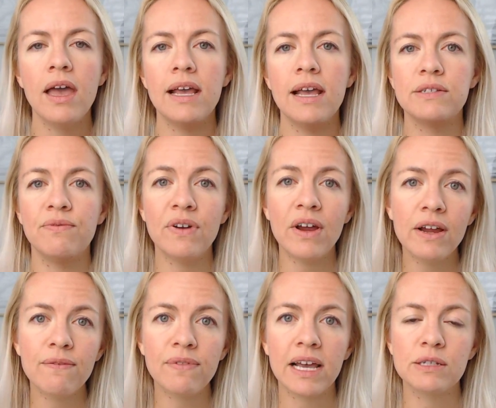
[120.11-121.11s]
It's
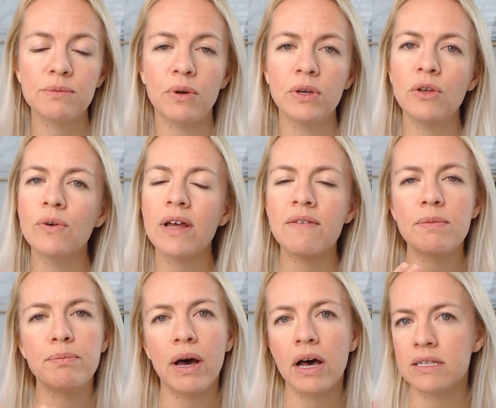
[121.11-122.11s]
very flexible. You don't have a
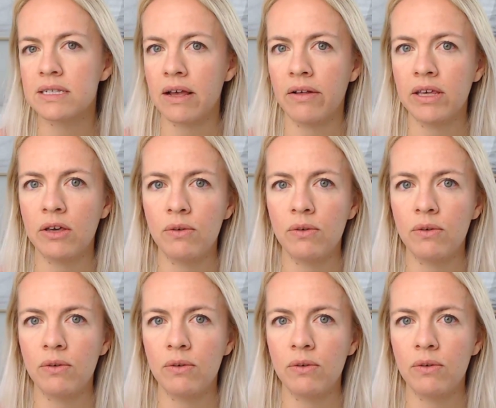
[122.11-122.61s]
boss telling